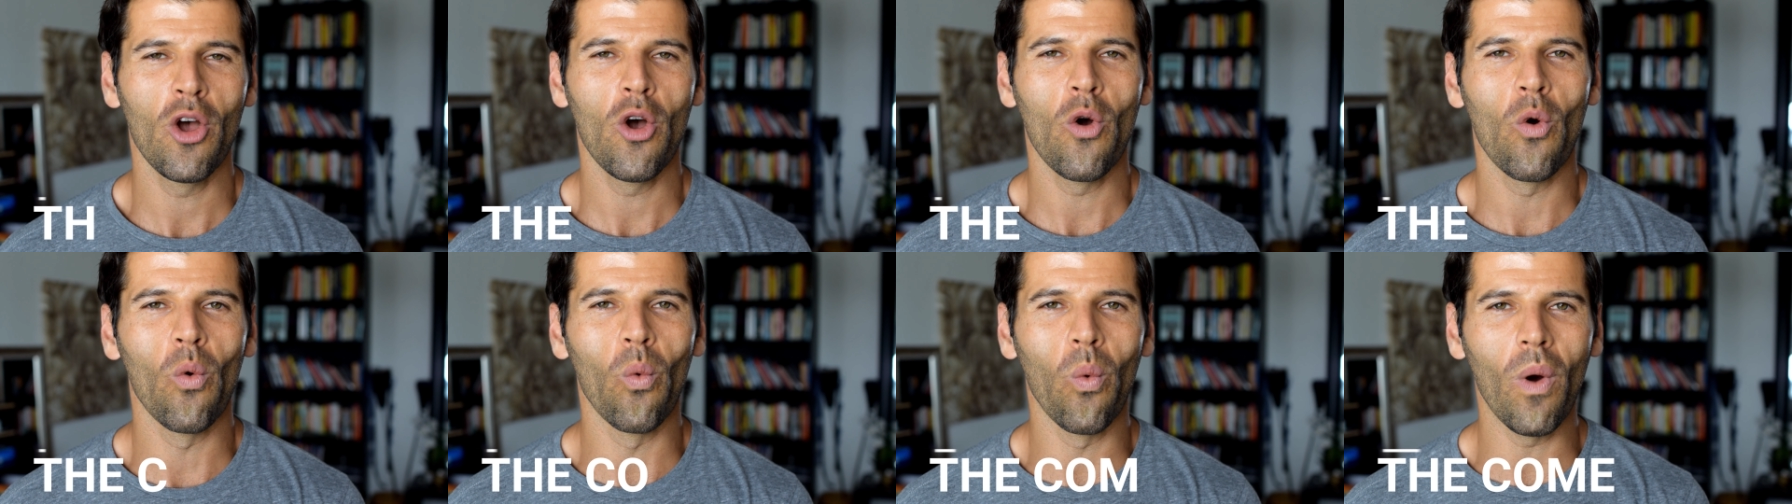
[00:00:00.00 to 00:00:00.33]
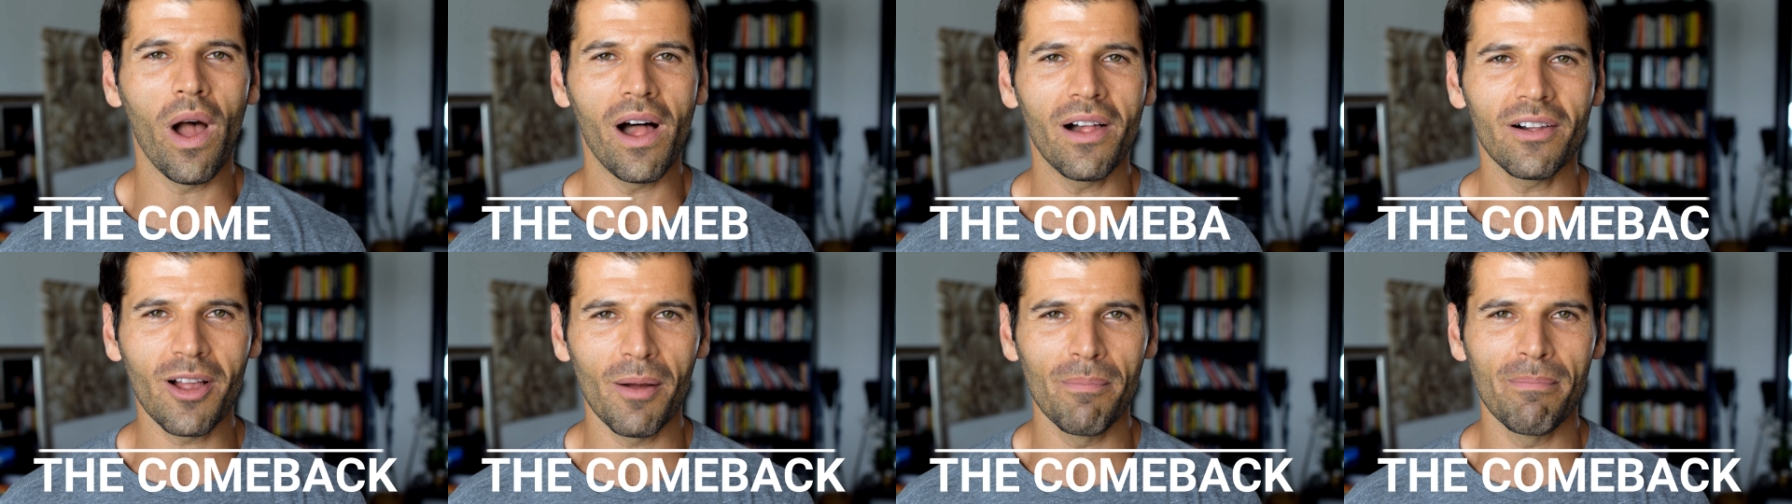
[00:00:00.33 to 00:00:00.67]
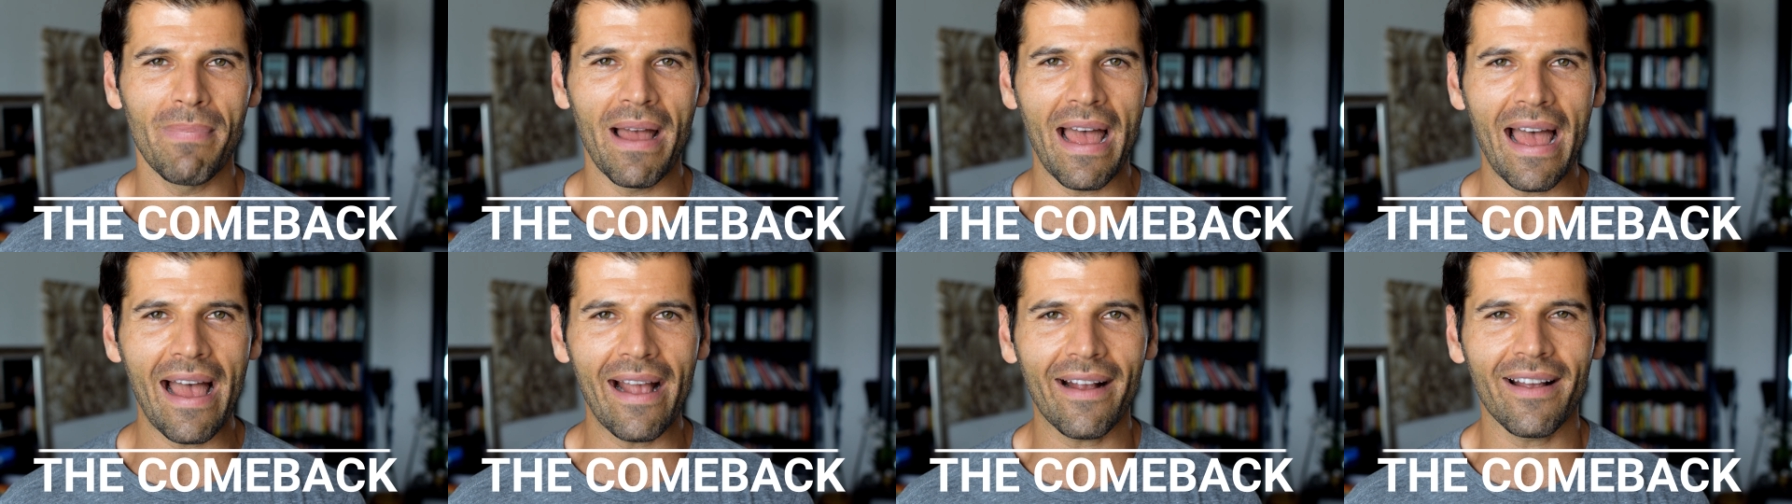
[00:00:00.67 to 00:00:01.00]
welcome
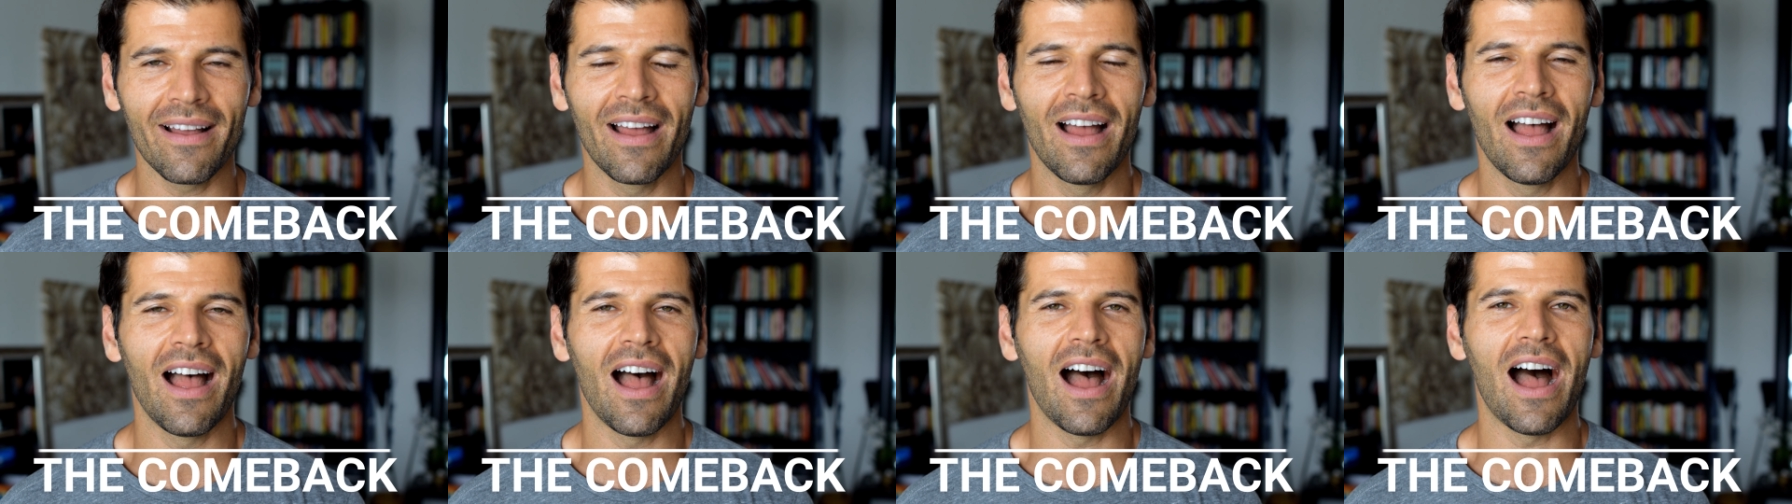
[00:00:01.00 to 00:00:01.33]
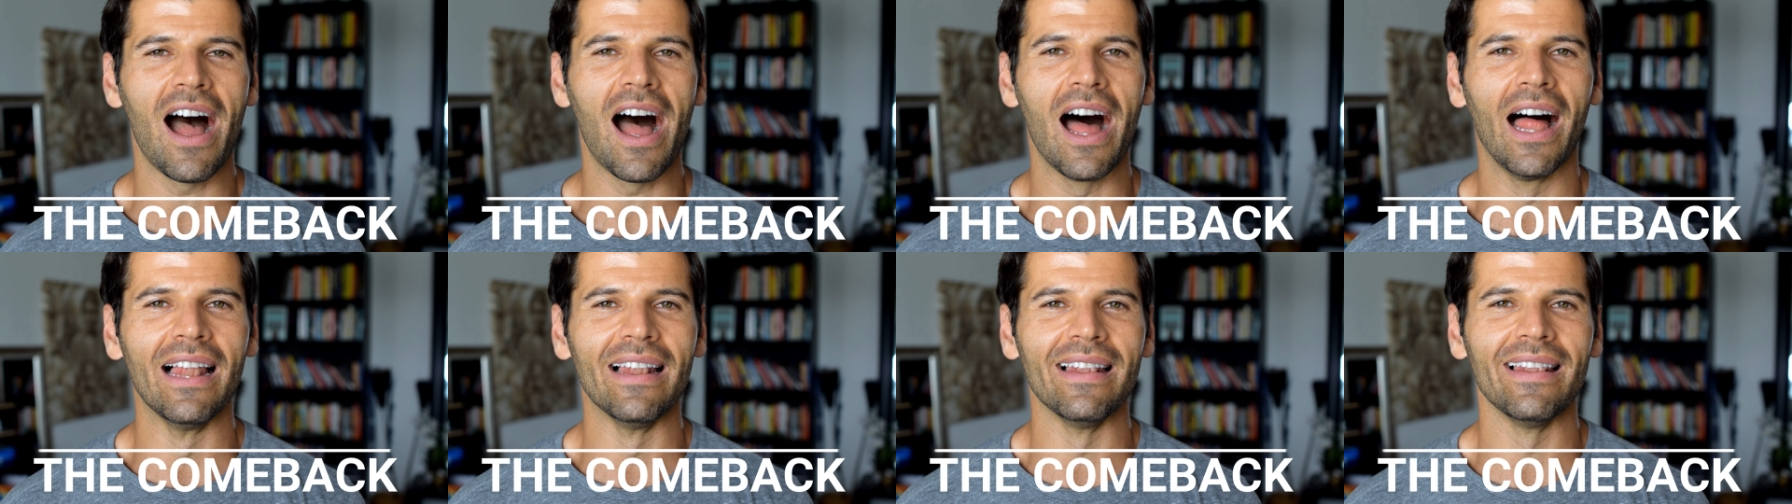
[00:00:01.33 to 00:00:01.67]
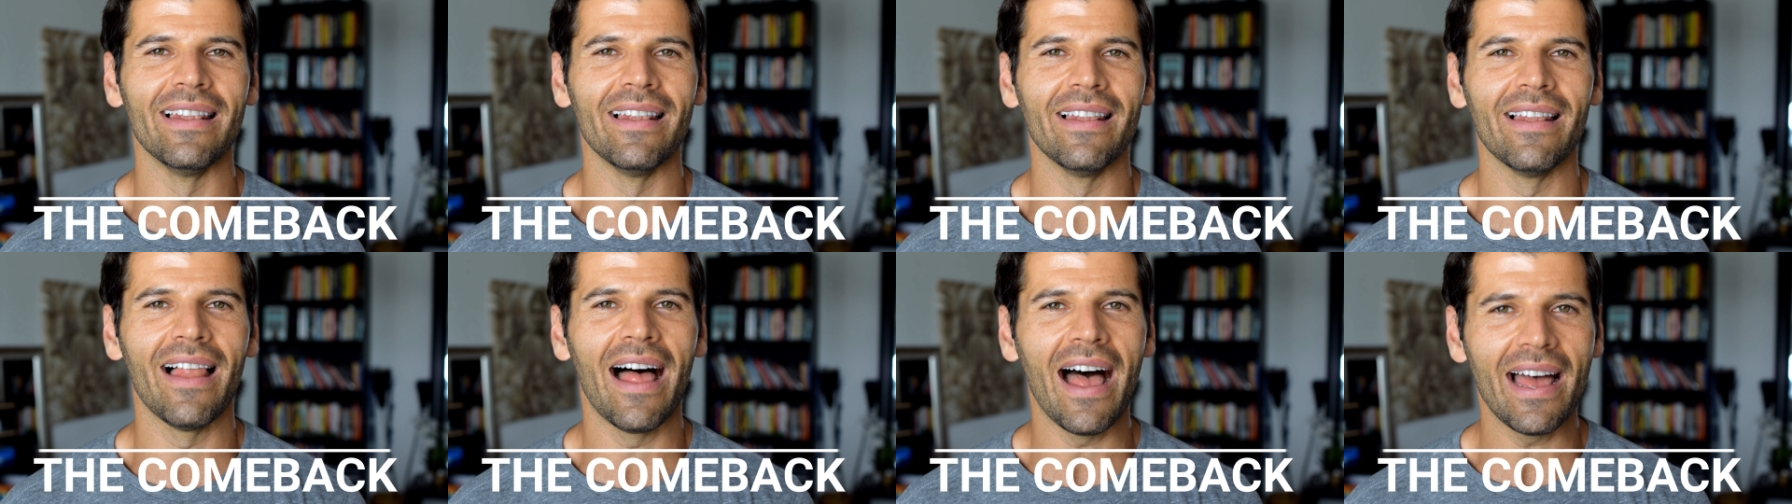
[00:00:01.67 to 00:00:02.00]
back. A
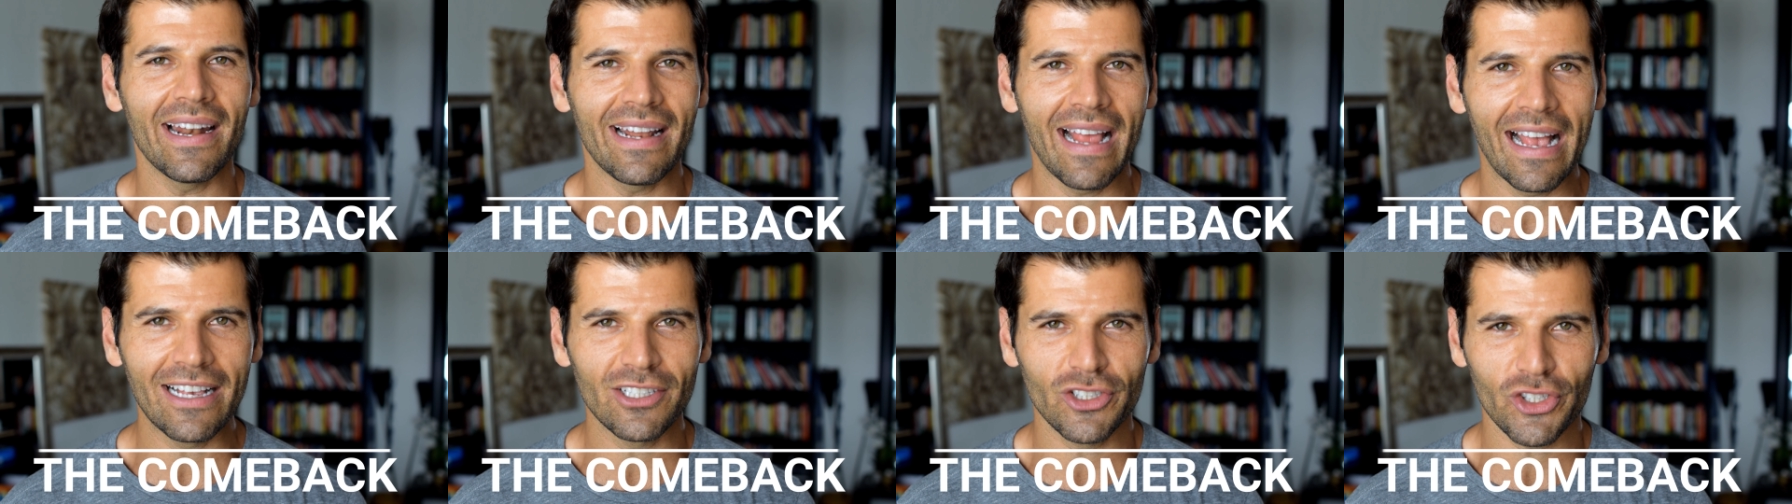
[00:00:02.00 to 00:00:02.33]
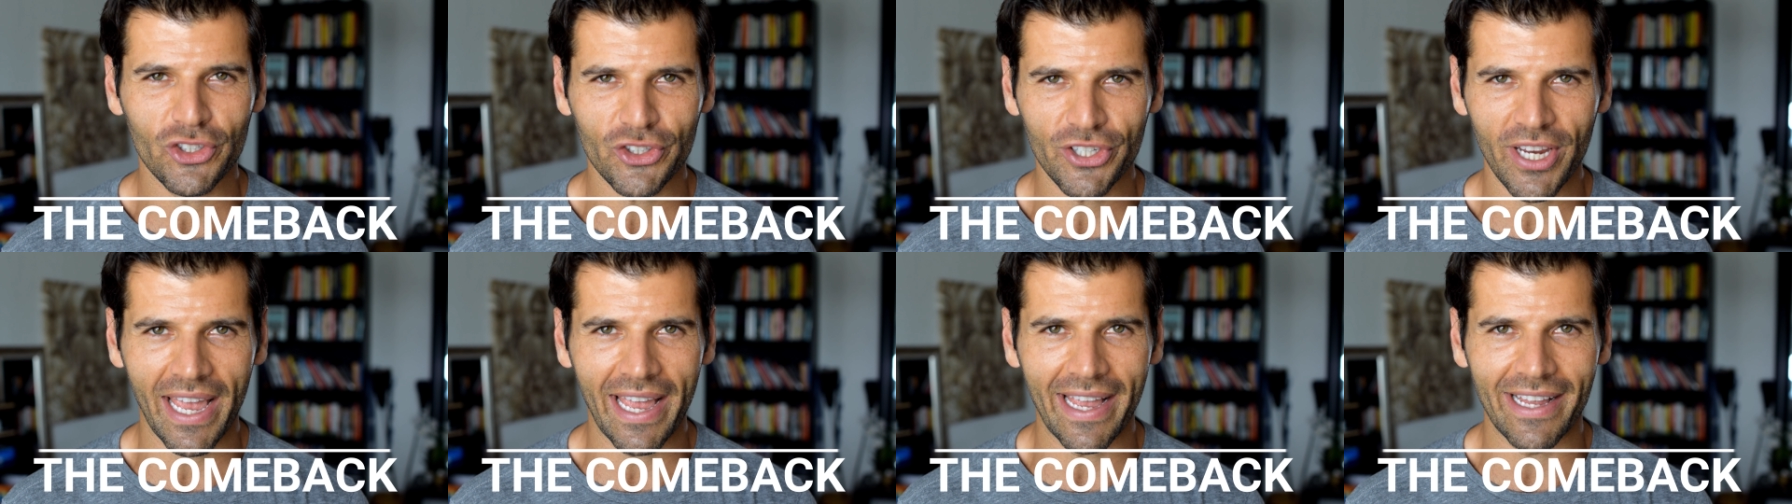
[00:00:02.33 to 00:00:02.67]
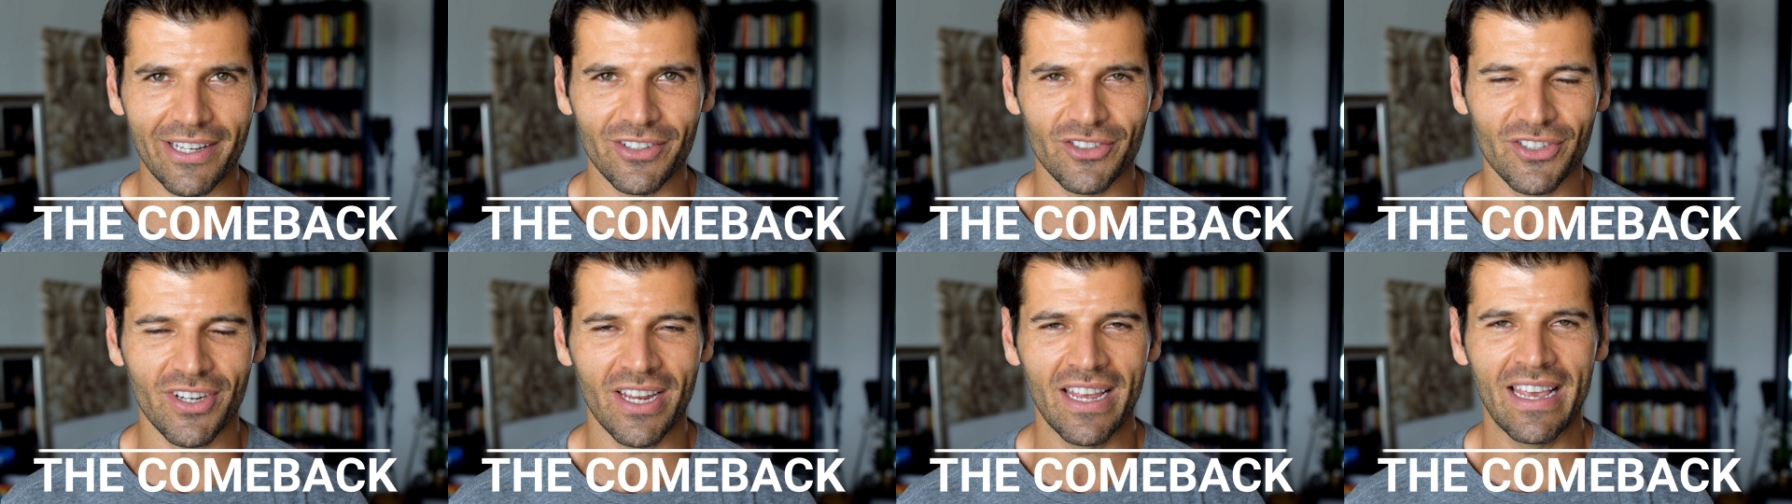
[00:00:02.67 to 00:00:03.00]
lot has
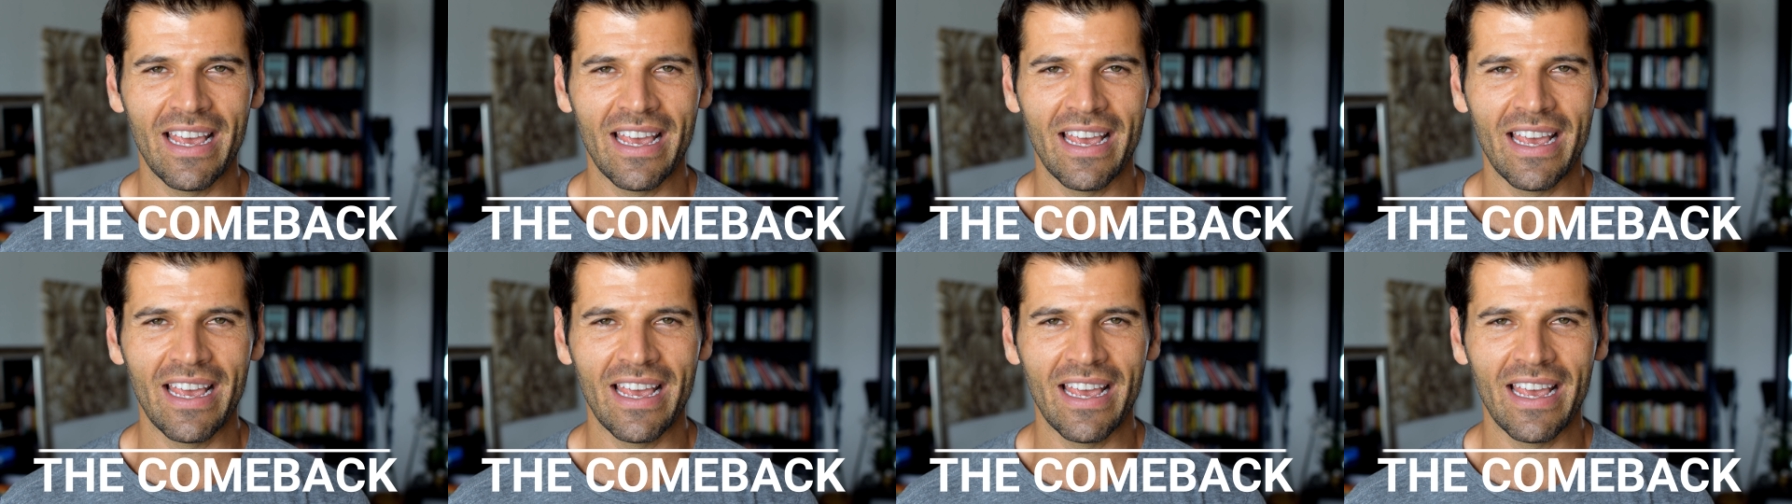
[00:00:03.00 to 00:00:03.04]
changed.